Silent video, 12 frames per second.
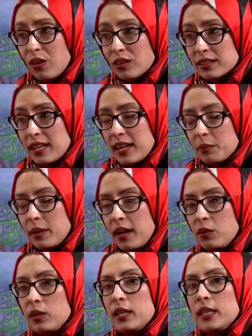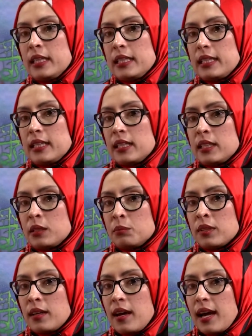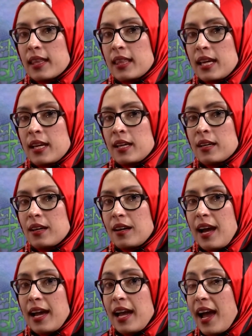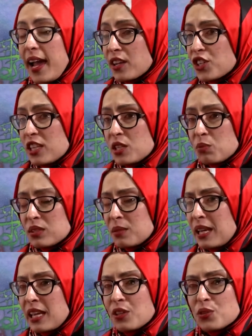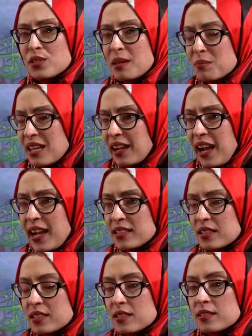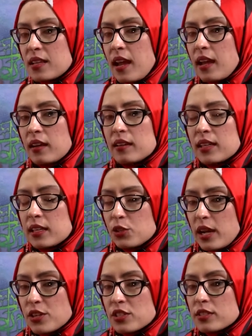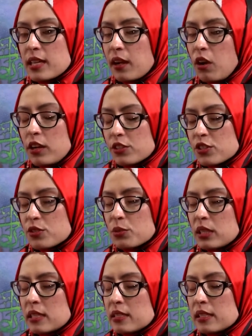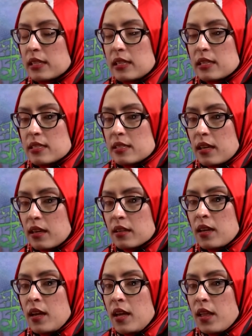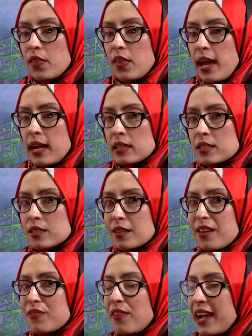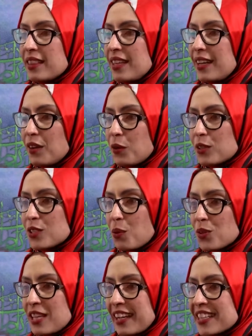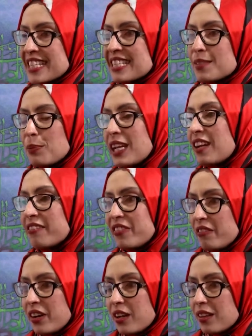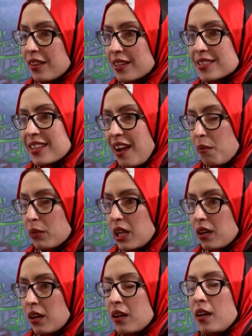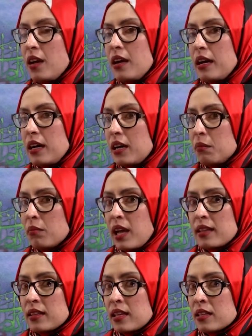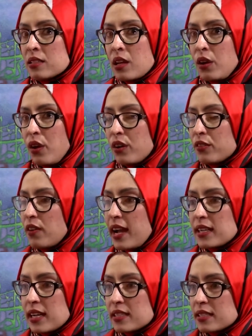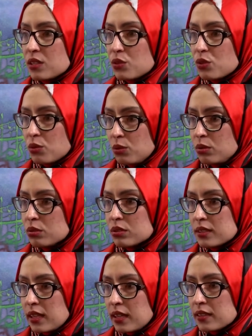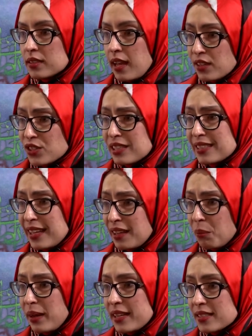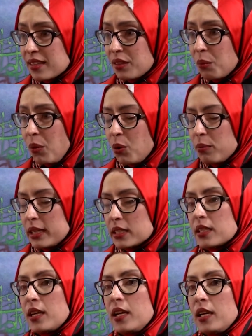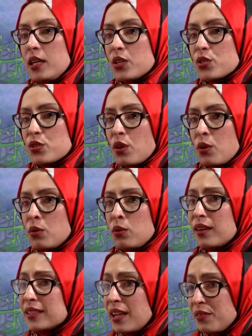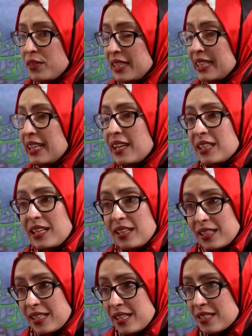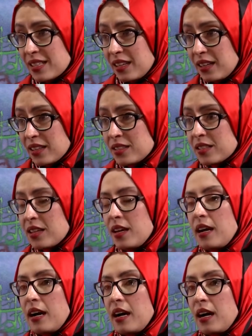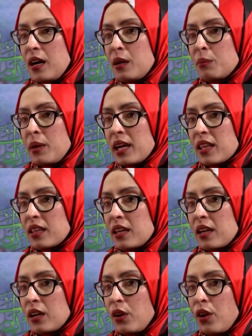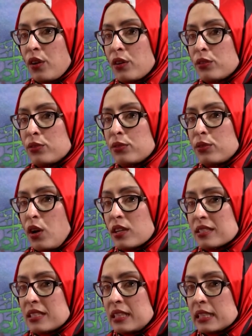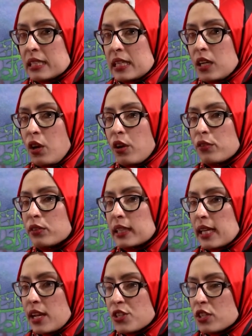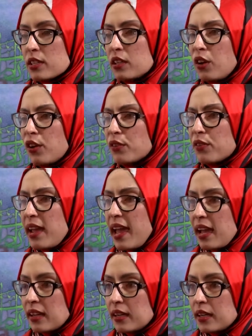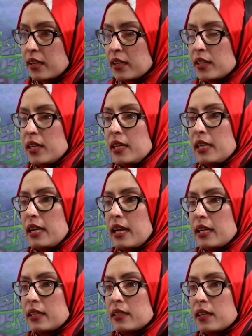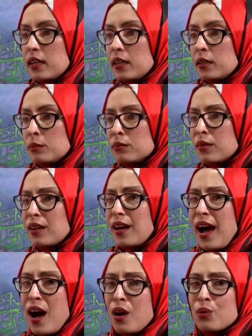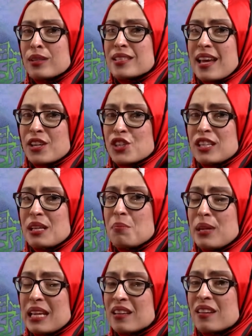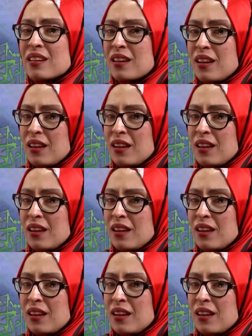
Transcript: long time now. Um, I think I, I, actually was speaking to some psychiatrists and educational psychologists who recently said that they find that it's almost like a spring fever that's yes. come in. Um, and there's a lot of unrest in schools that is actually taking place at the moment. So, definitely an increase in it. Um, I think a lot of hostility, a lot of aggression, a lot of anger, mm. and um, how it's actually been.